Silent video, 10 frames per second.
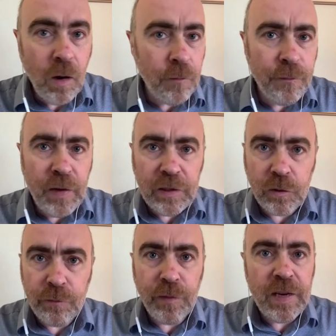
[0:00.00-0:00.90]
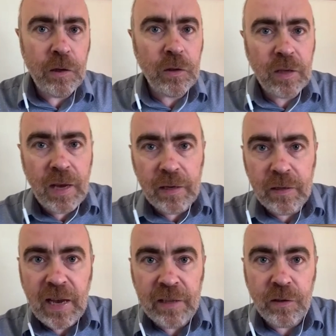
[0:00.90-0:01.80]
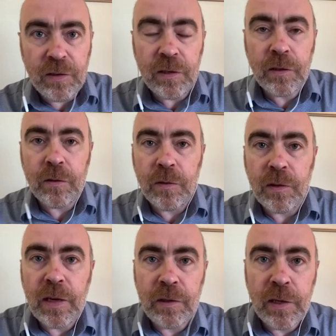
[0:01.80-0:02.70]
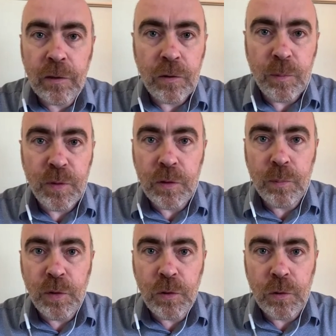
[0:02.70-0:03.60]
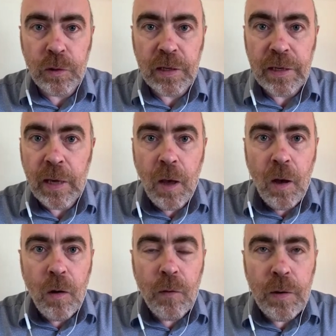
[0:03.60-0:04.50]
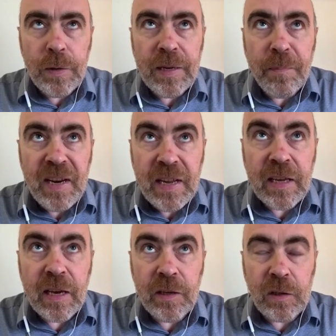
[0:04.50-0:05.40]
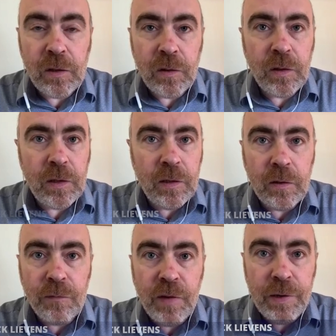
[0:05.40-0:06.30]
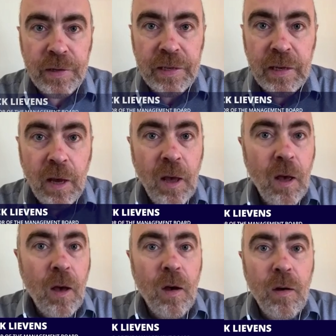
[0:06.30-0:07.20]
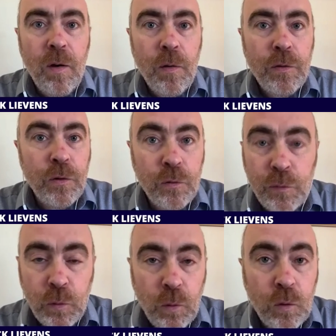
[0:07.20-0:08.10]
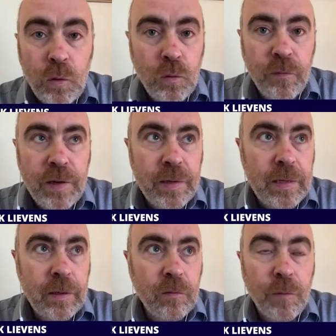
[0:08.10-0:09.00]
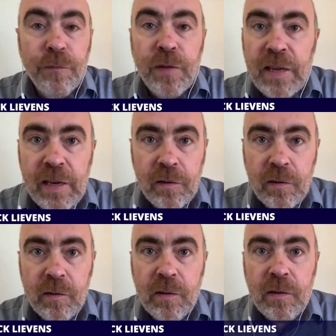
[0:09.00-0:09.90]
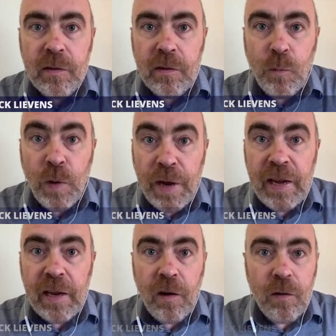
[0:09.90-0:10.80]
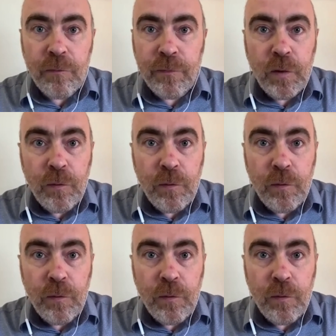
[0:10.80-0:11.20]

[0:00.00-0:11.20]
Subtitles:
of face-to-face and at a distance, etc. But certainly, in many cases, it's a very useful, also very convenient way of